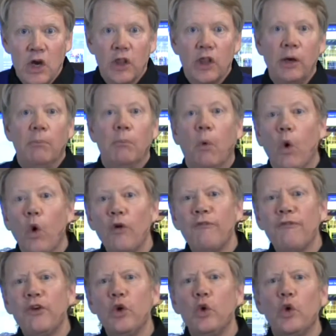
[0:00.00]
The more
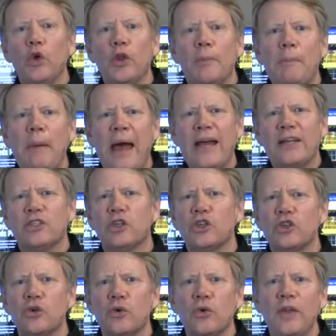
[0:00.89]
fuel that
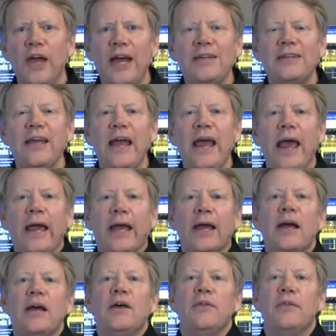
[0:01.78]
passes through that tank,
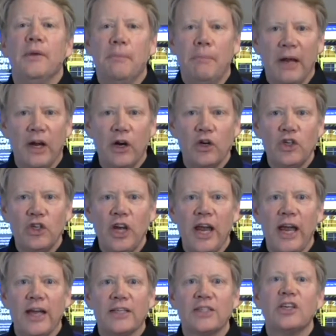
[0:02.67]
the bigger
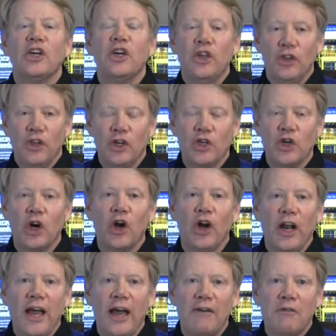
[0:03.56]
chance that you're
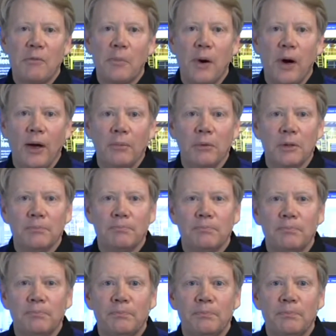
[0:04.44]
going to have a problem.